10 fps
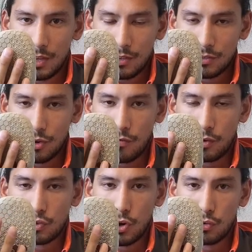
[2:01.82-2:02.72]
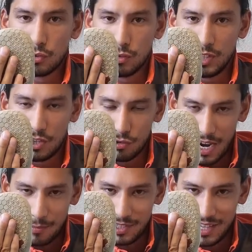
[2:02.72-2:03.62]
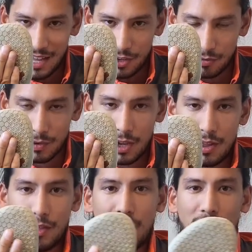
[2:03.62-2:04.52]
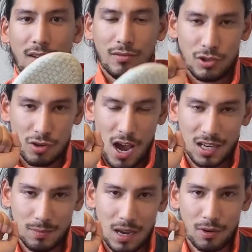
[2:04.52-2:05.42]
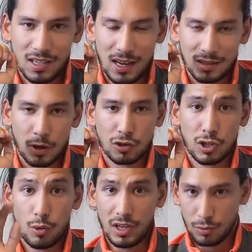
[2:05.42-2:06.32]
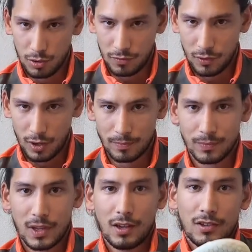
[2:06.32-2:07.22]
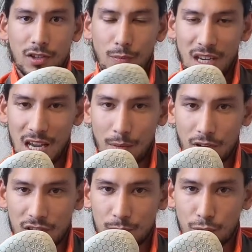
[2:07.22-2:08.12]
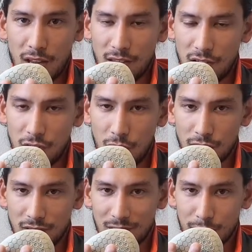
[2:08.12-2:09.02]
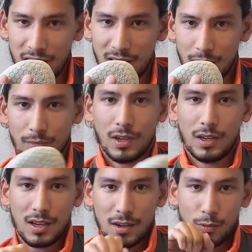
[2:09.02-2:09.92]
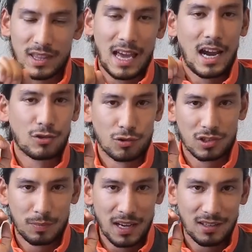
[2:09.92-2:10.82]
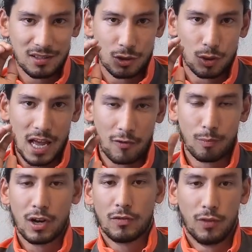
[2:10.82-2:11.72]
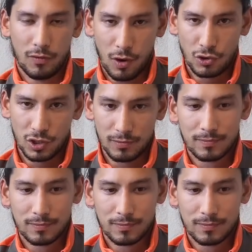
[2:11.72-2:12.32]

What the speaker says: So if your toes are really crammed together, then you're not going to be able to get as much loading to the foot. So being able to spread the toes and splay them with that extra space is going to allow for better foot function.